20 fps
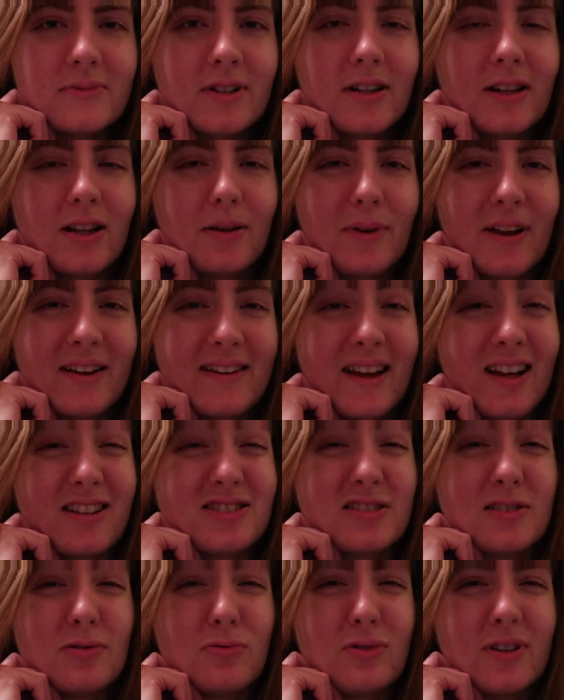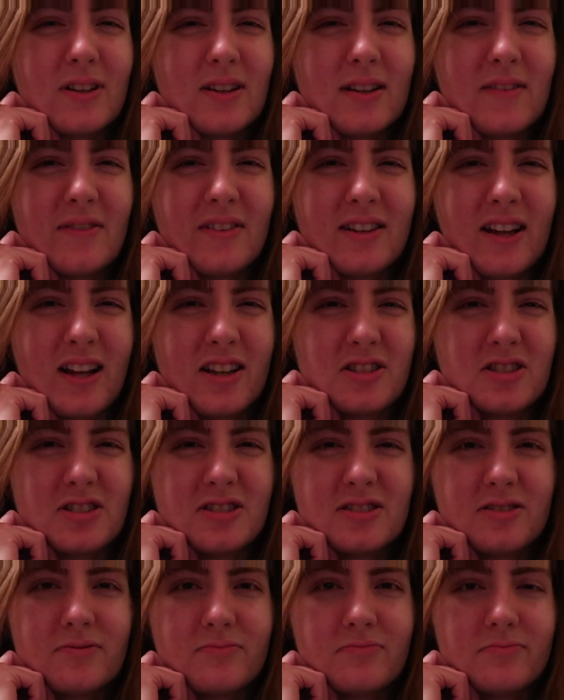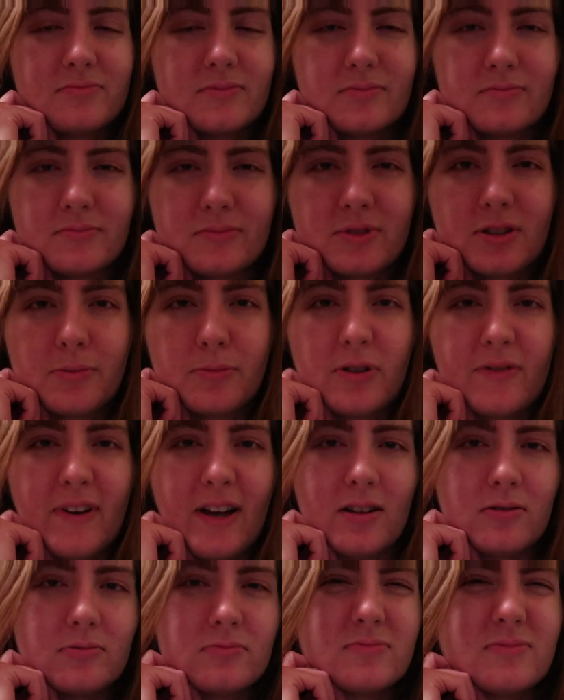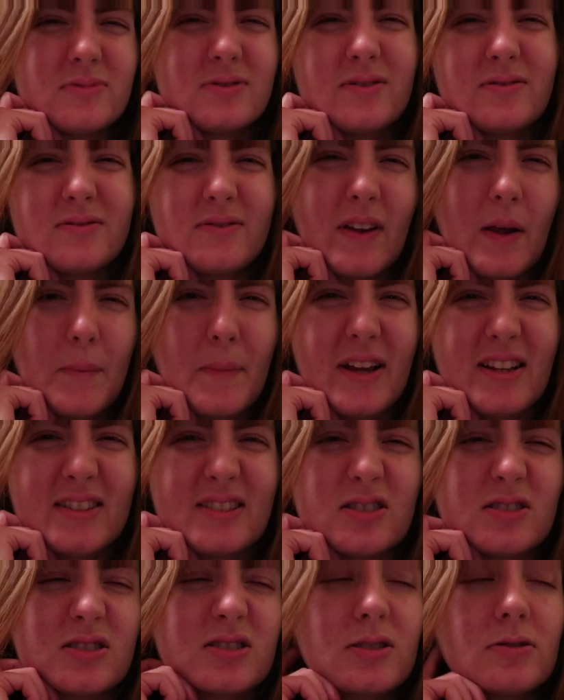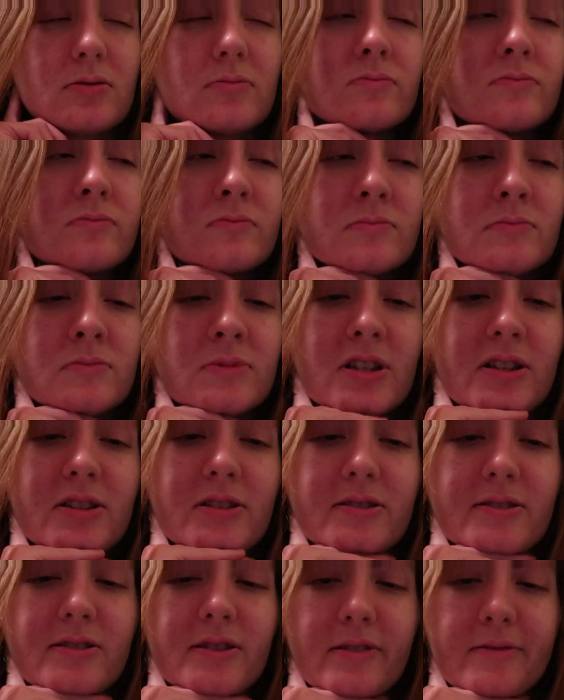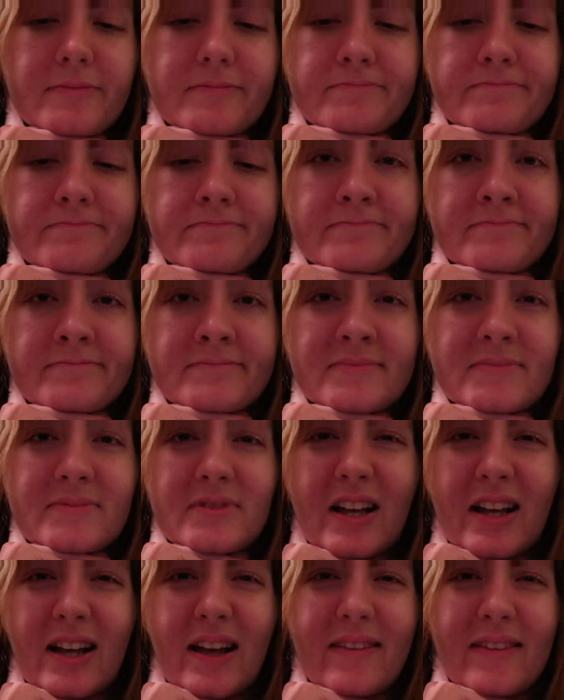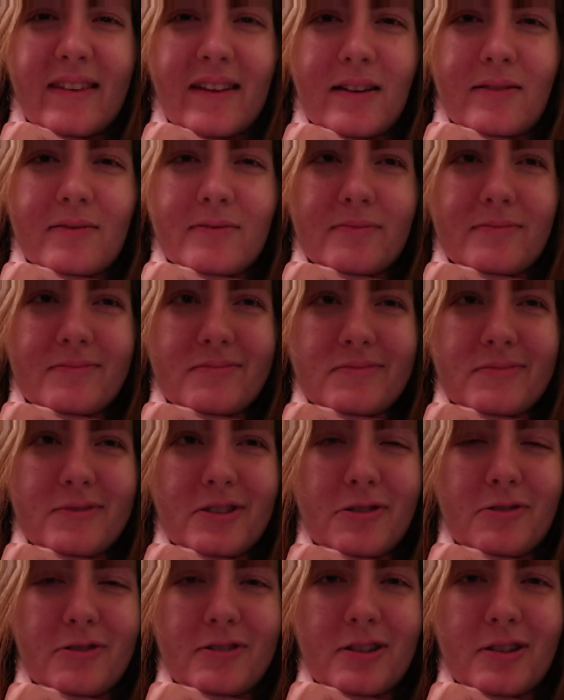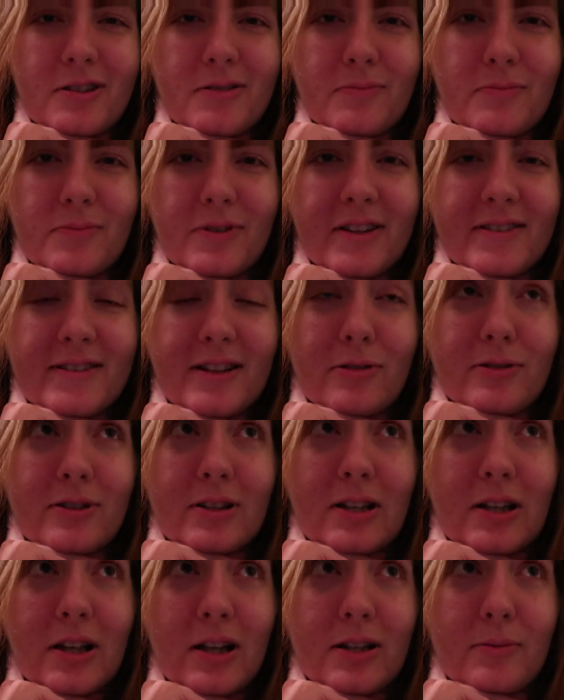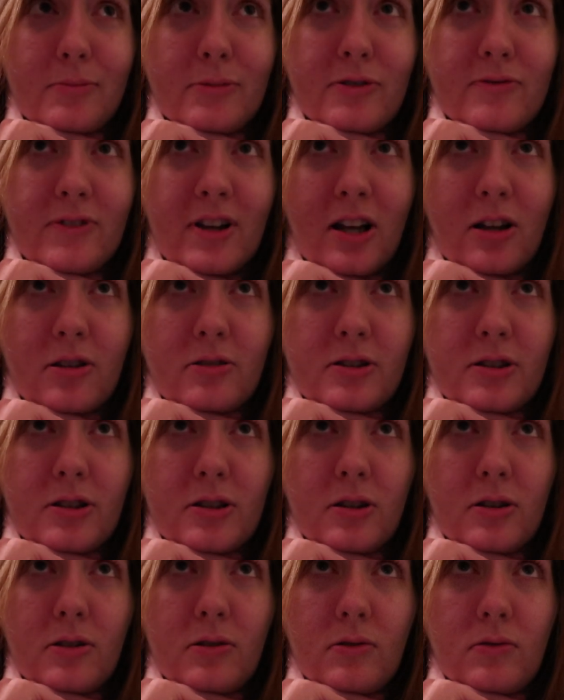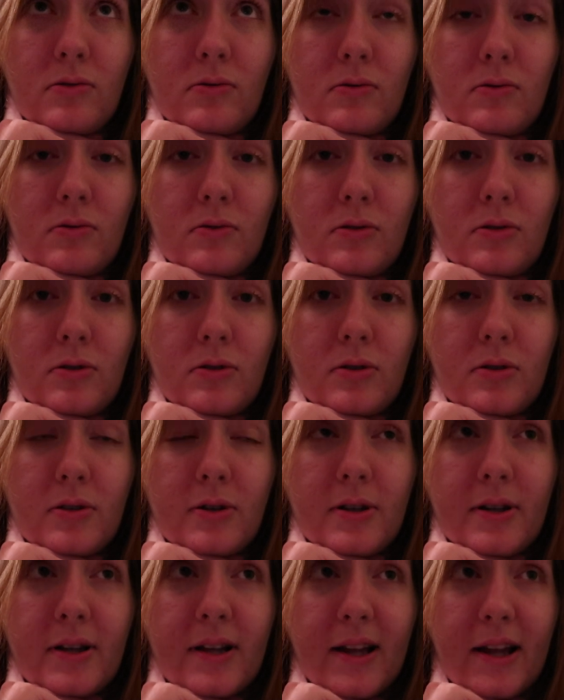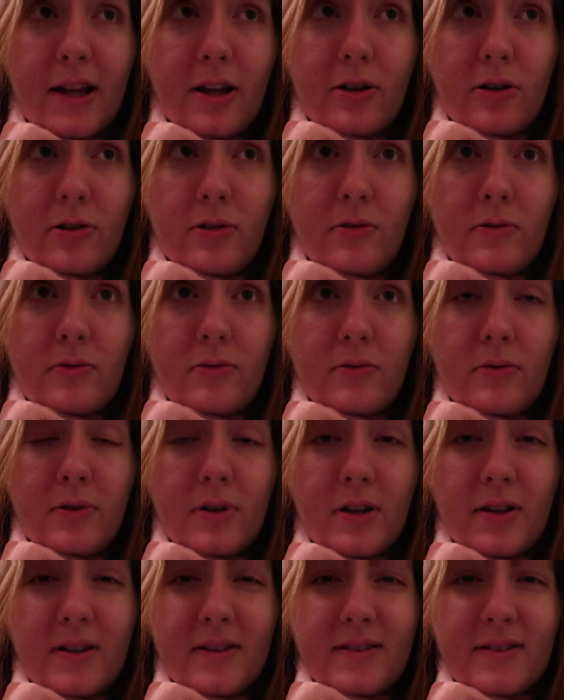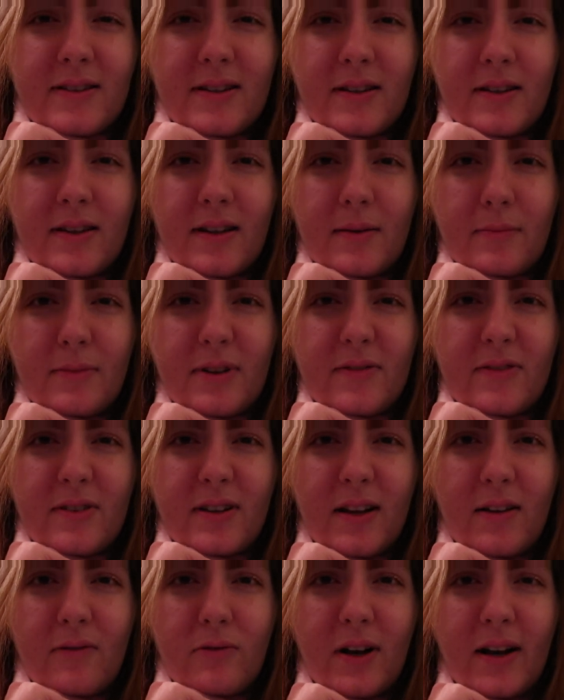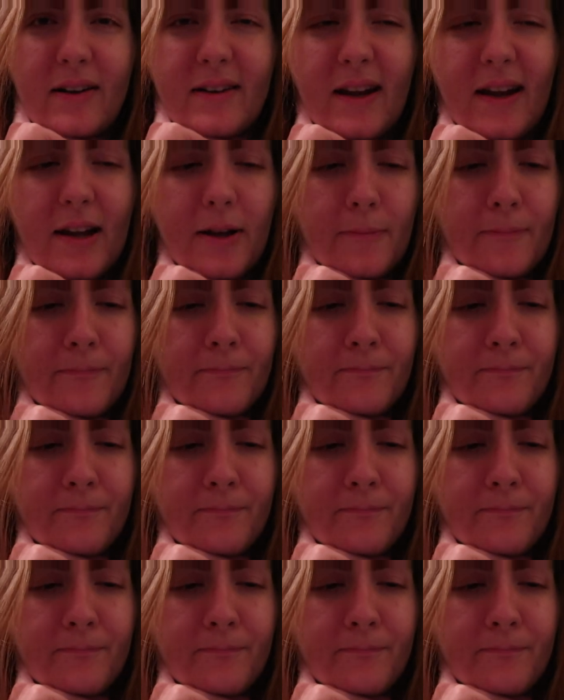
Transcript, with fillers: in a place I actually want to live in, not just move out. That makes sense. So, I guess there was a place I was gonna move out to here in the city I'm living in right now.